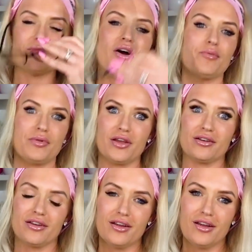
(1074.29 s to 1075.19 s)
And I'm hoping
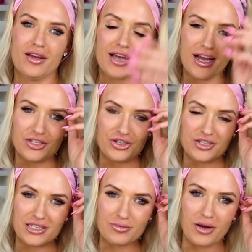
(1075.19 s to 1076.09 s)
that card
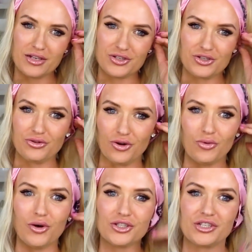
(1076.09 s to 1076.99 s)
choosers 1 and 2
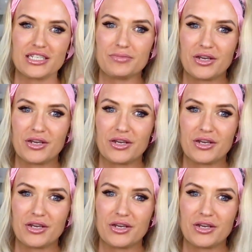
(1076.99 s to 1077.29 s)
all watch this,